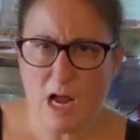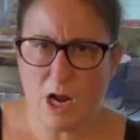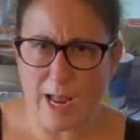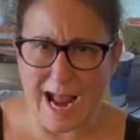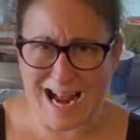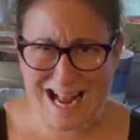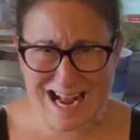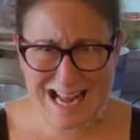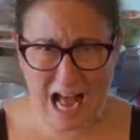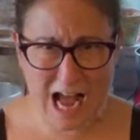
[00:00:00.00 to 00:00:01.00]
Okay, I
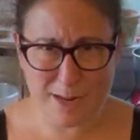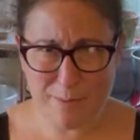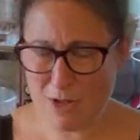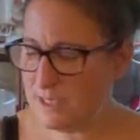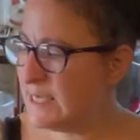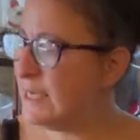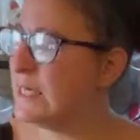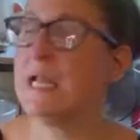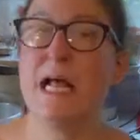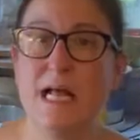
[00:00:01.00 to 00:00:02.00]
kind of eyeballed
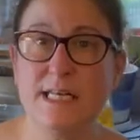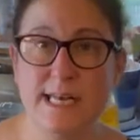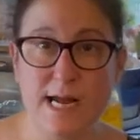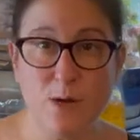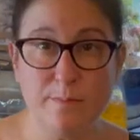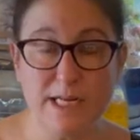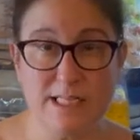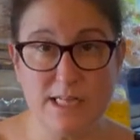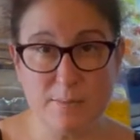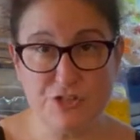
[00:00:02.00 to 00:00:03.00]
it, and now I'm
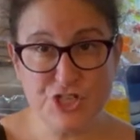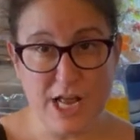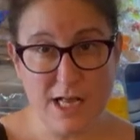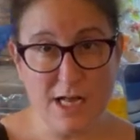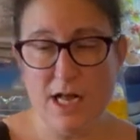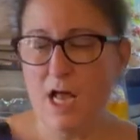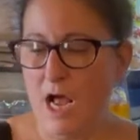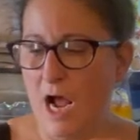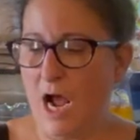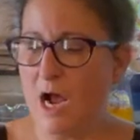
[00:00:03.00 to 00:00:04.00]
gonna double check.
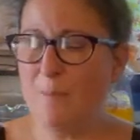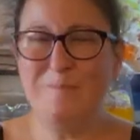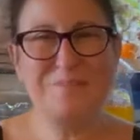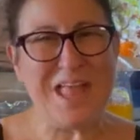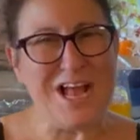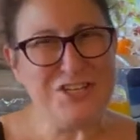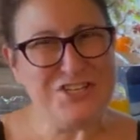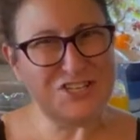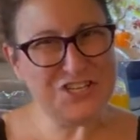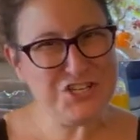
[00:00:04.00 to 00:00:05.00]

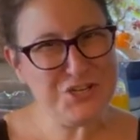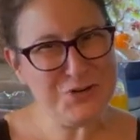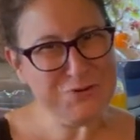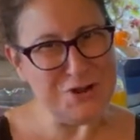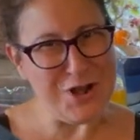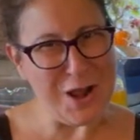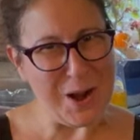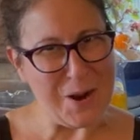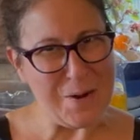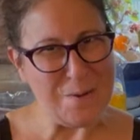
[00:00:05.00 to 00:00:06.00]
Did you
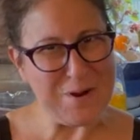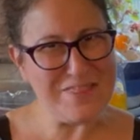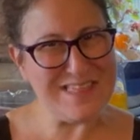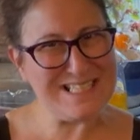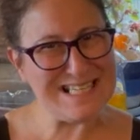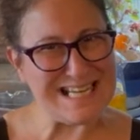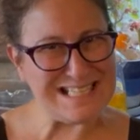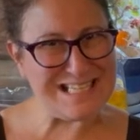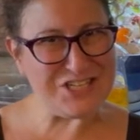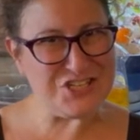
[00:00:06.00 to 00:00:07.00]
know this
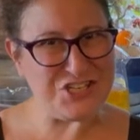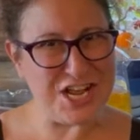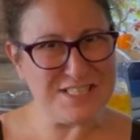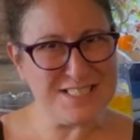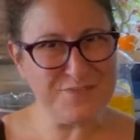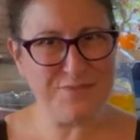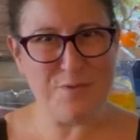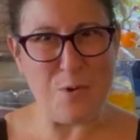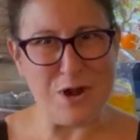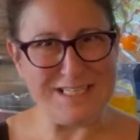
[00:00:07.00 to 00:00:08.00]
isn't just
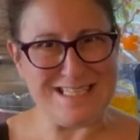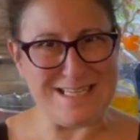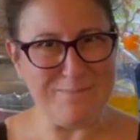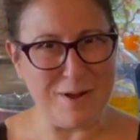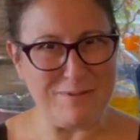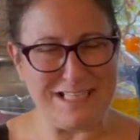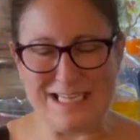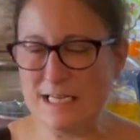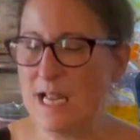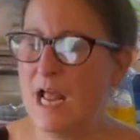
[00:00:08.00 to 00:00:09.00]
for
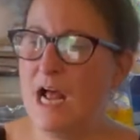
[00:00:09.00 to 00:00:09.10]
debubbling?